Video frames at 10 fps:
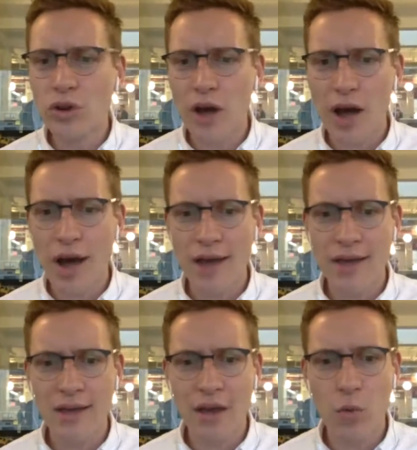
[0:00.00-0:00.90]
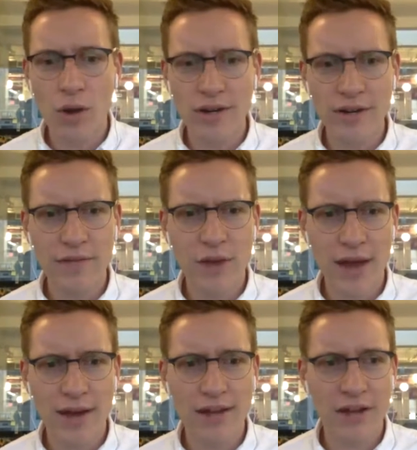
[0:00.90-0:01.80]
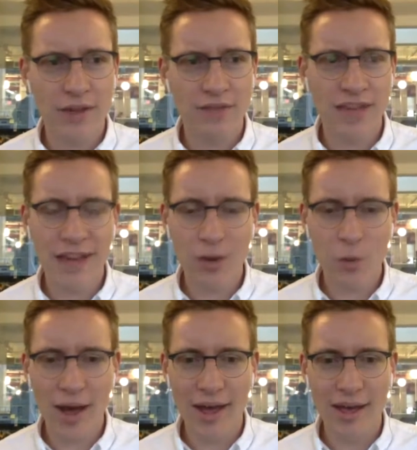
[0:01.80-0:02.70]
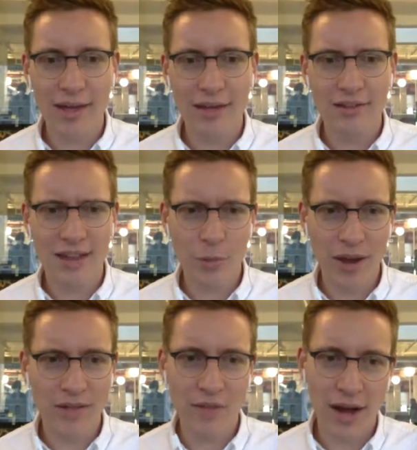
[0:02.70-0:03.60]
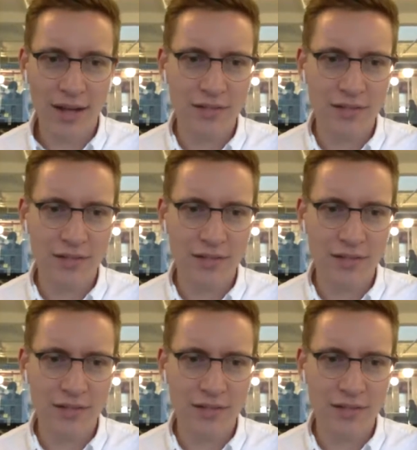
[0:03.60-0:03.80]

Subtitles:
I wondered if you had any kind of takeaway advice